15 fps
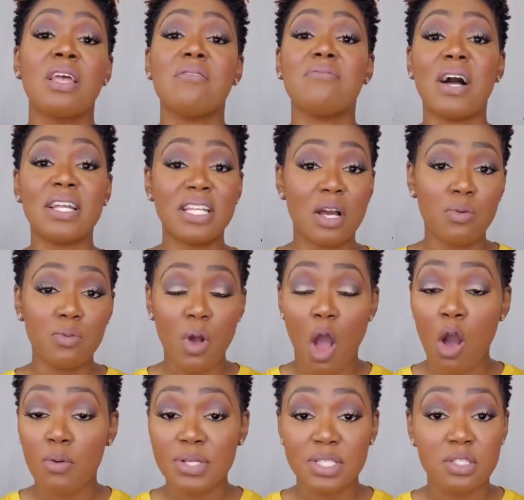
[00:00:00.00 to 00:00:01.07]
Find out,
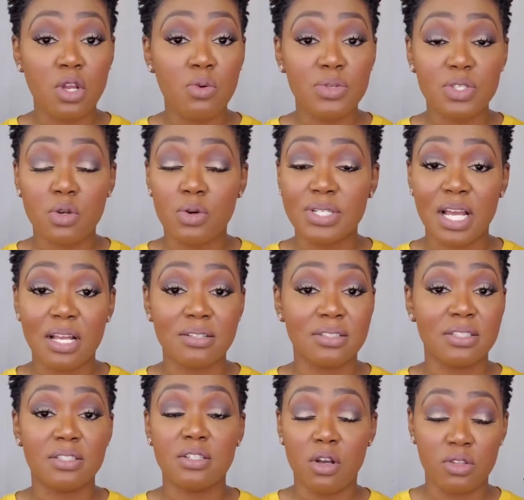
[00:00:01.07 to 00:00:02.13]
always know what's going down
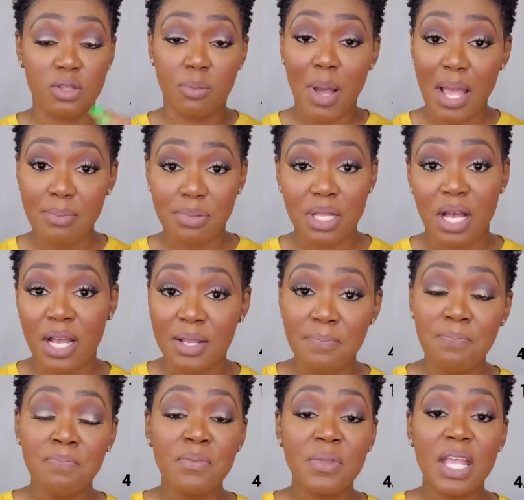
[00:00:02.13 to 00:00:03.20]
on the
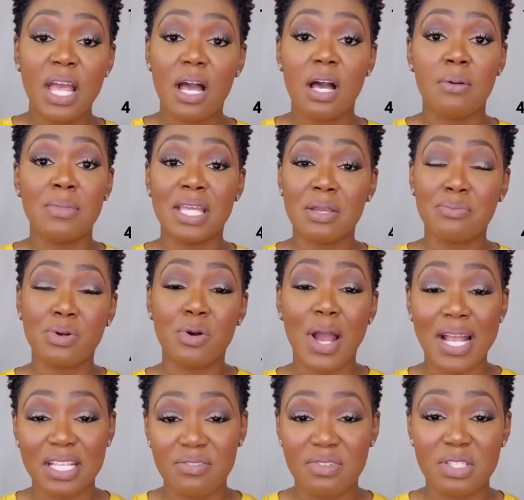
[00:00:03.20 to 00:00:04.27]
pipeline, and get
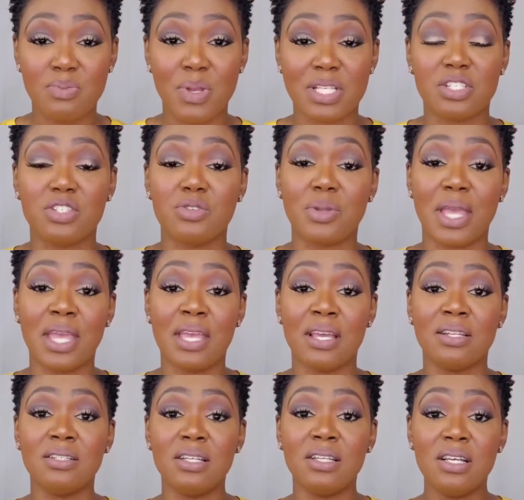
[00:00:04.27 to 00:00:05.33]
proactive as best as you
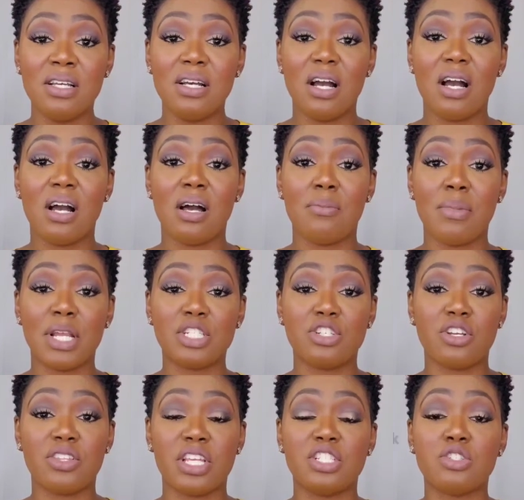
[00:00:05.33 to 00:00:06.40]
can. Make
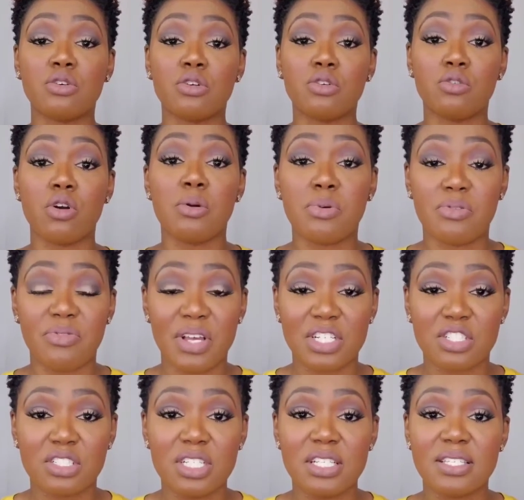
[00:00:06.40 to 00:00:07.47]
sure that you're growing
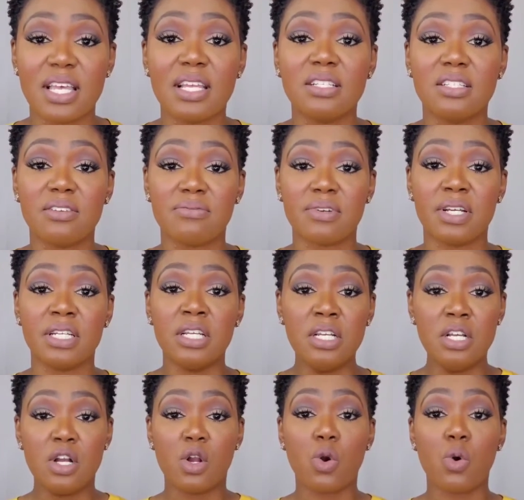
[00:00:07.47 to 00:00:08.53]
professionally. Take different
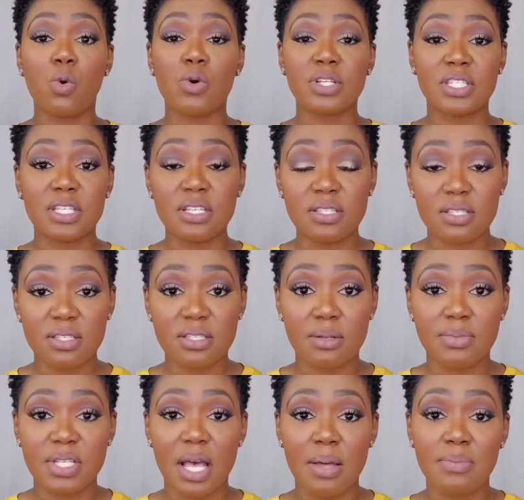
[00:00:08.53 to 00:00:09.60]
courses.
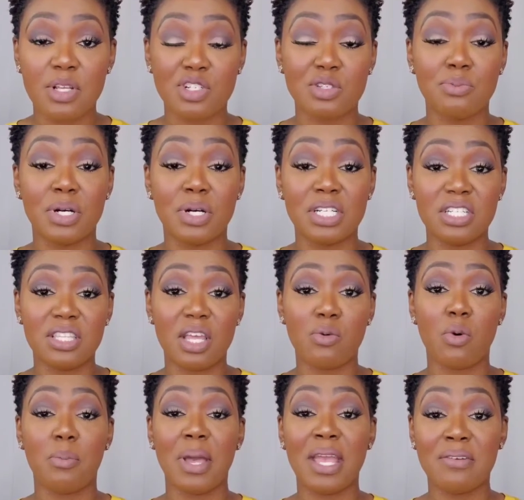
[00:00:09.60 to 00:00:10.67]
Sometimes there's a budget that
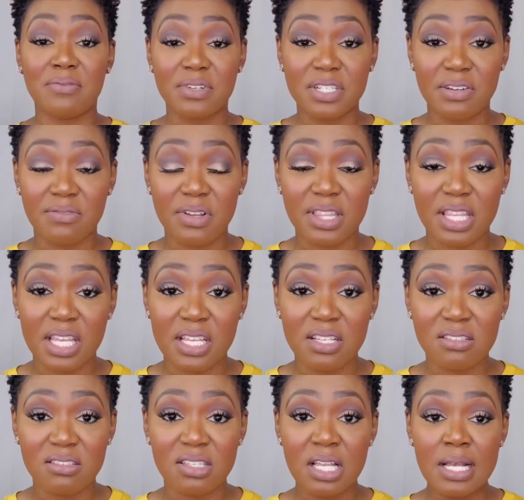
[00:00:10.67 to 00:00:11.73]
will pay for different
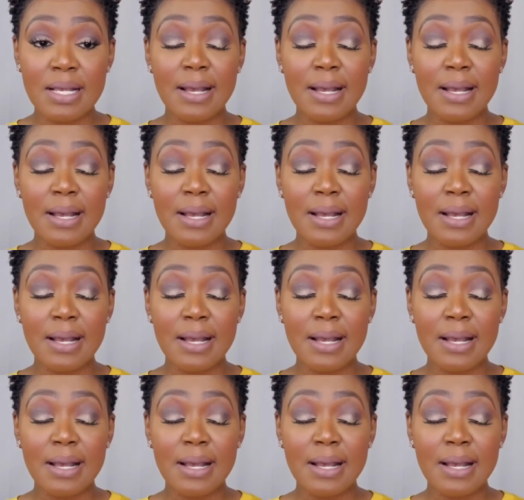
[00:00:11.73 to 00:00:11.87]
things.